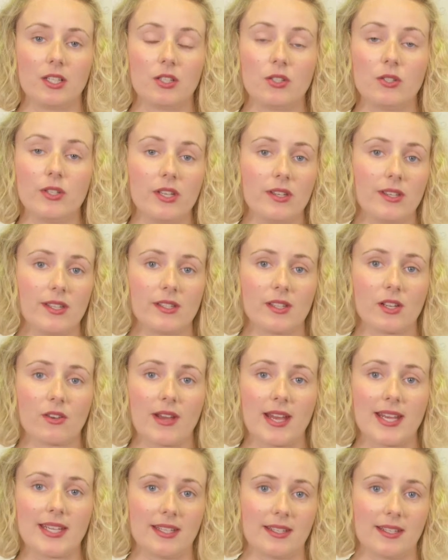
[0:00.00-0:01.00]
All units are
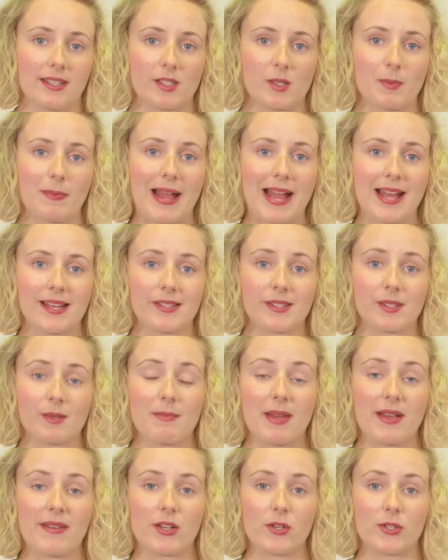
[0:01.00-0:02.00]
graded as a Pass,
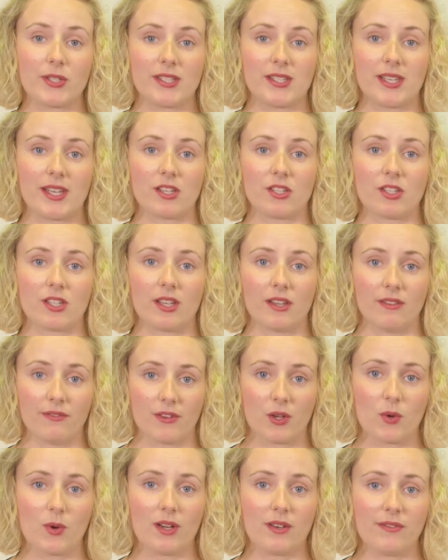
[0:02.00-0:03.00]
Merit or Distinction.
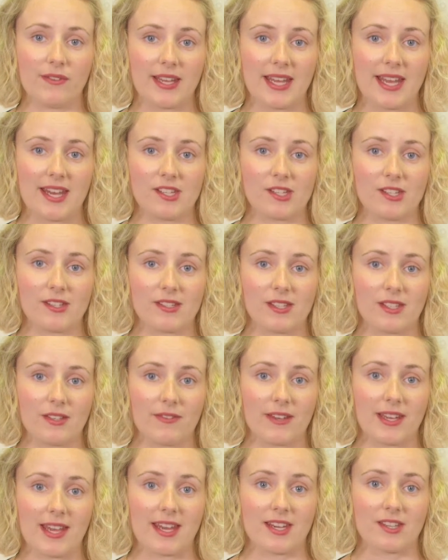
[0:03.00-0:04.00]
For qualification
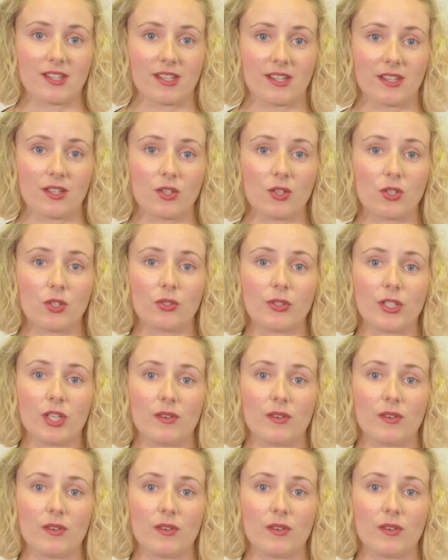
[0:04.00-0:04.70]
certification, all